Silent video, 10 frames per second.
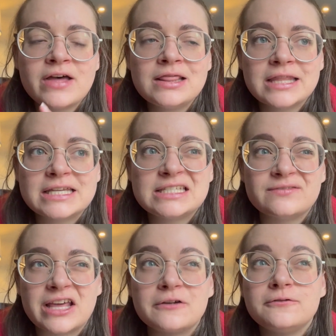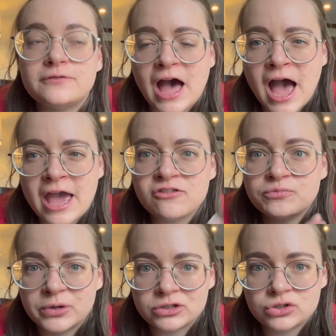a list of like
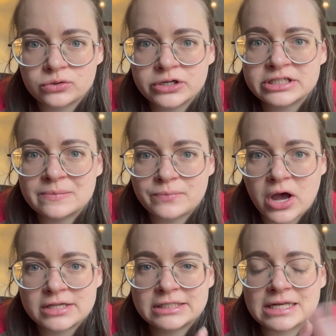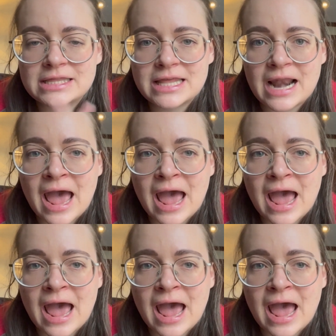5 bookstores in Boston that